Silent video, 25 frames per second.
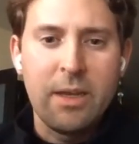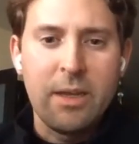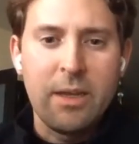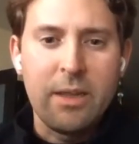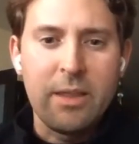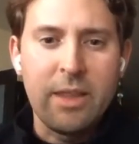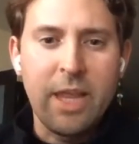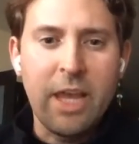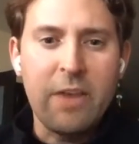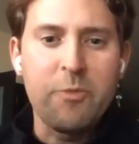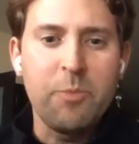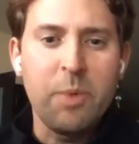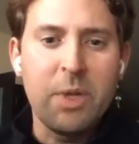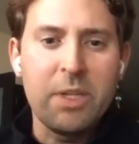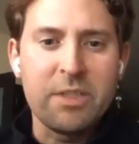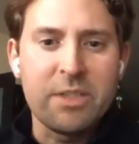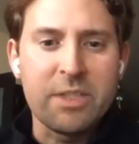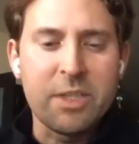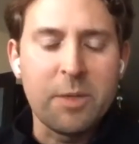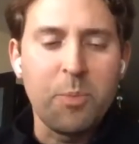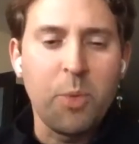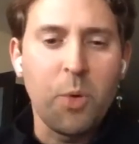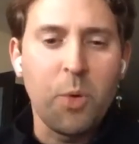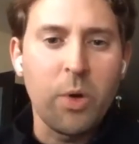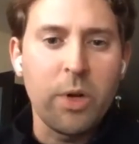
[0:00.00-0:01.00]
They've been
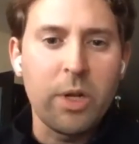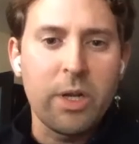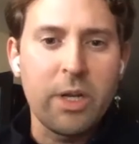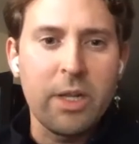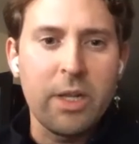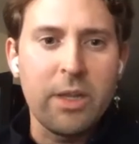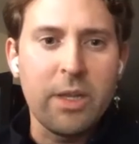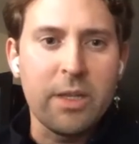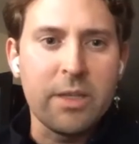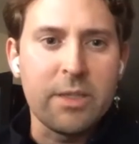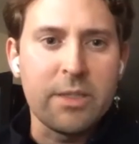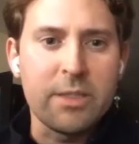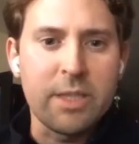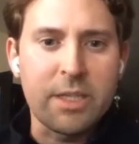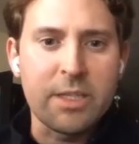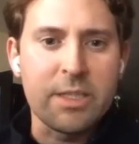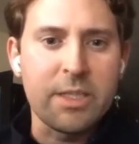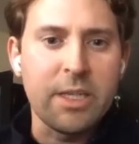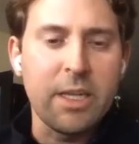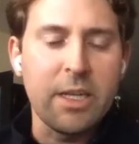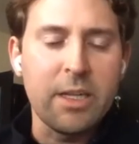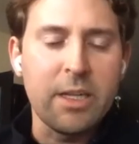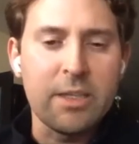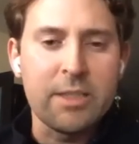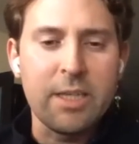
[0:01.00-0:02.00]
supported in the
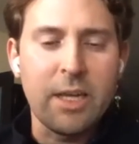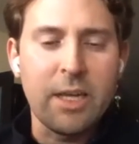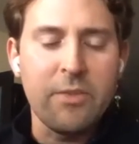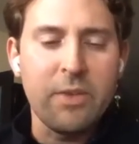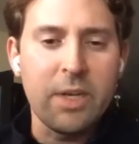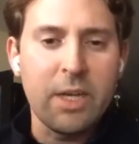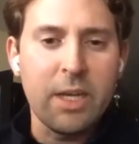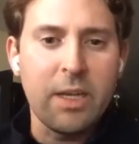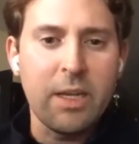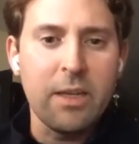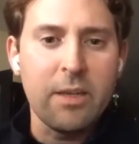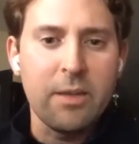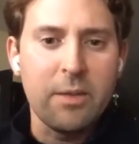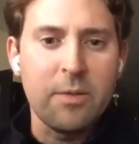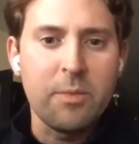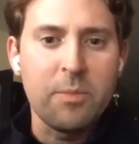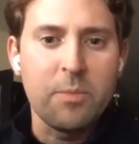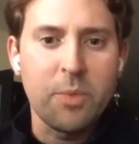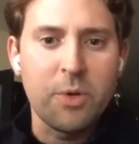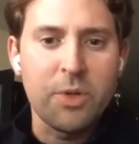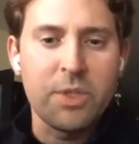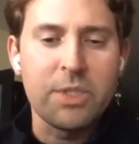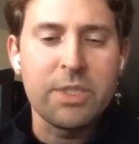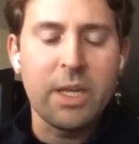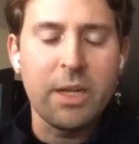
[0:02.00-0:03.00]
60 to 70%
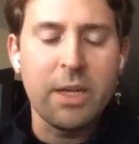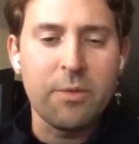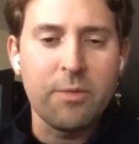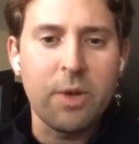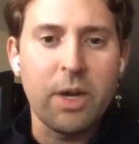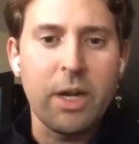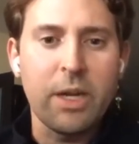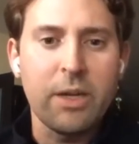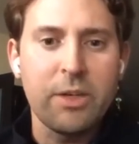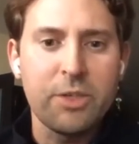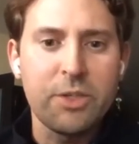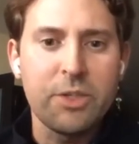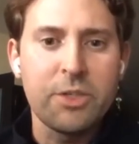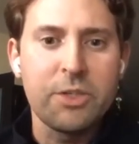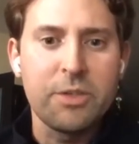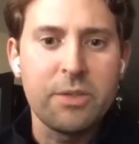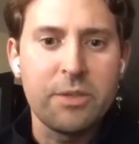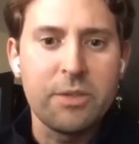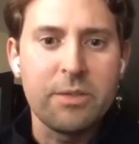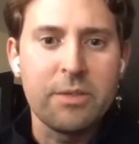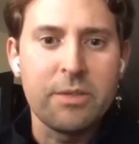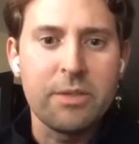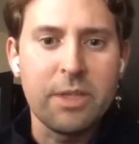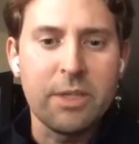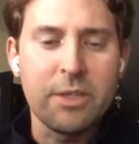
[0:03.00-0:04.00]
range
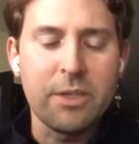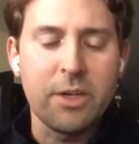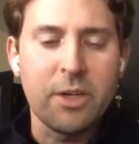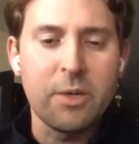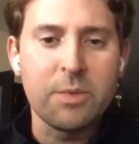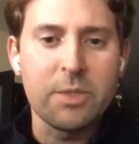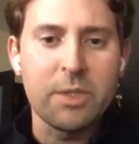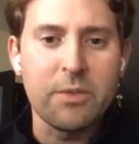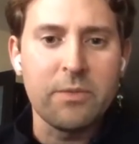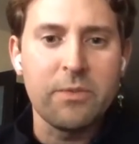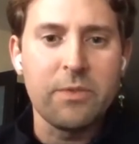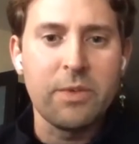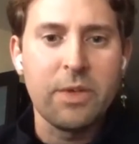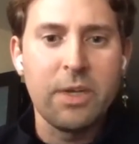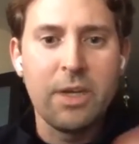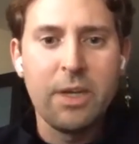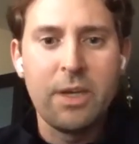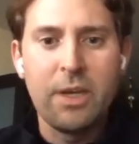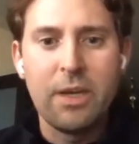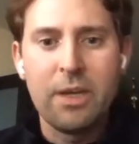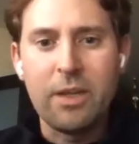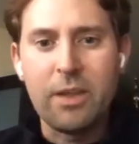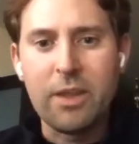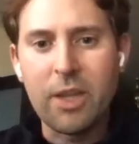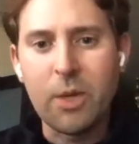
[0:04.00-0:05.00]
in terms of
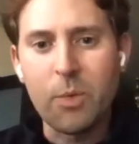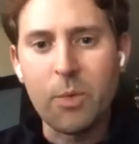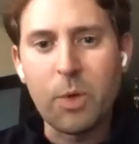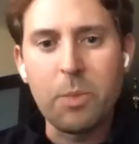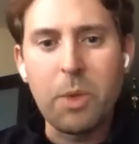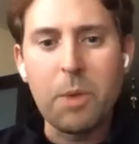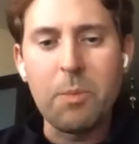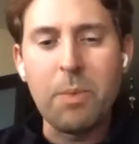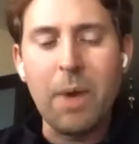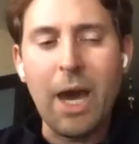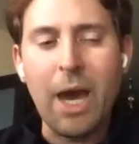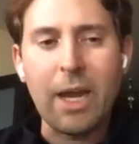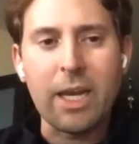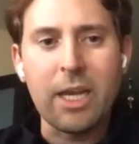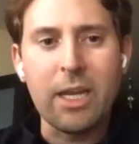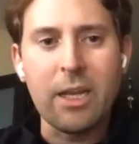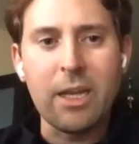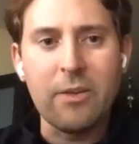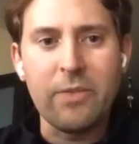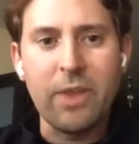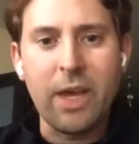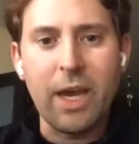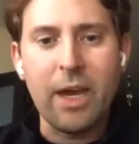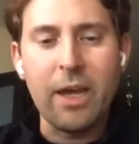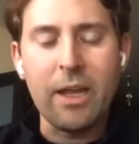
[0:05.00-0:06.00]
there would be backing
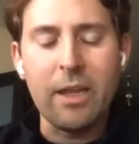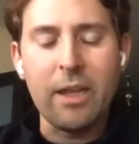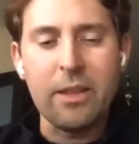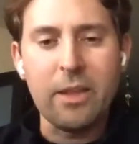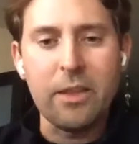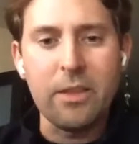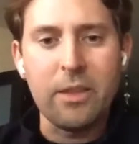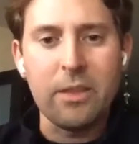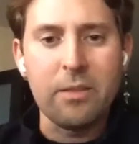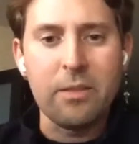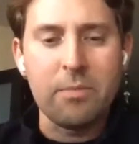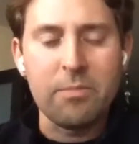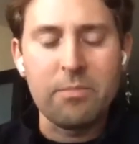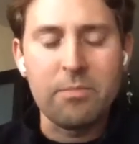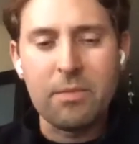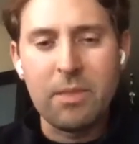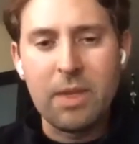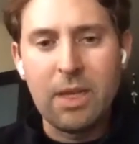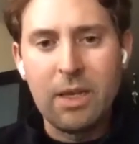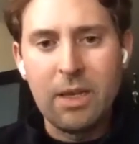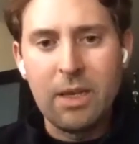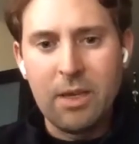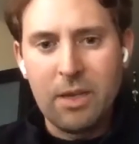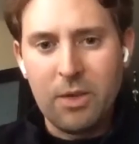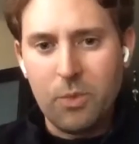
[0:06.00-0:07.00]
of that, and then
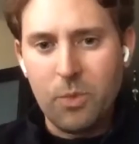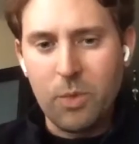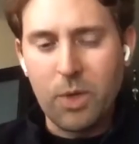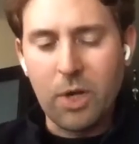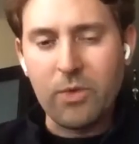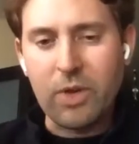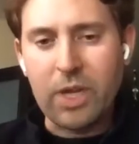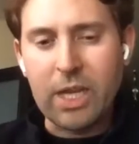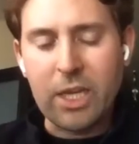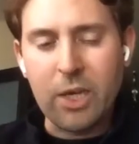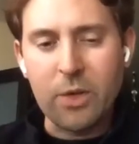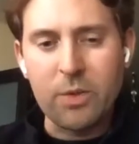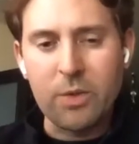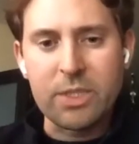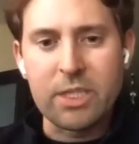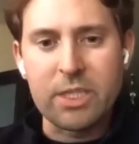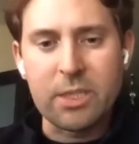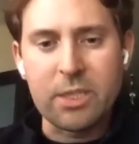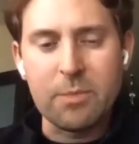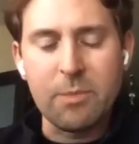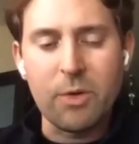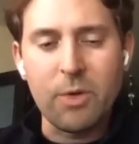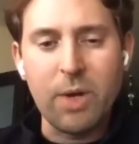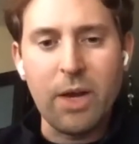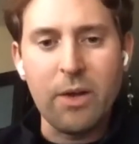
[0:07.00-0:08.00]
whatever
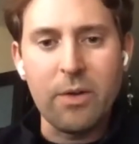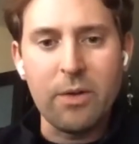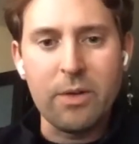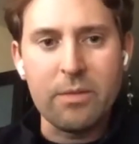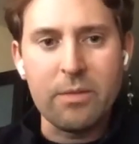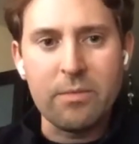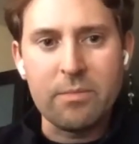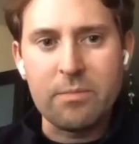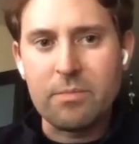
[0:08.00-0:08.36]
ecosystem around